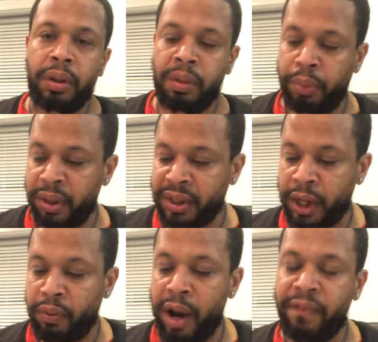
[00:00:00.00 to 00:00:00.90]
the book of
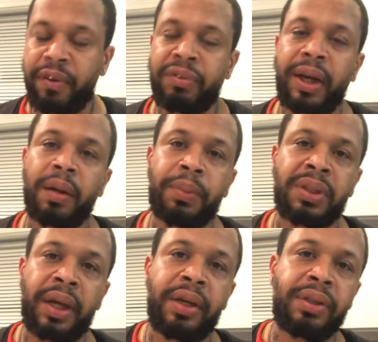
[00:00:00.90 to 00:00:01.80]
Zechariah, the 5th chapter,
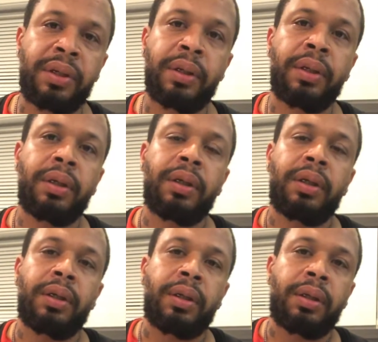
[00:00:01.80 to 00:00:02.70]
pertains to
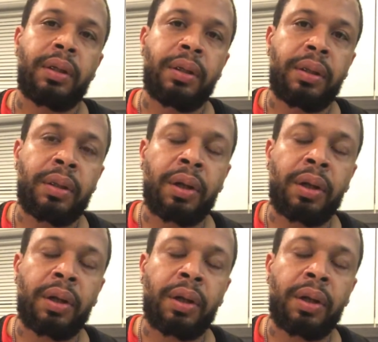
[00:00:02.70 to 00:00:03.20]
the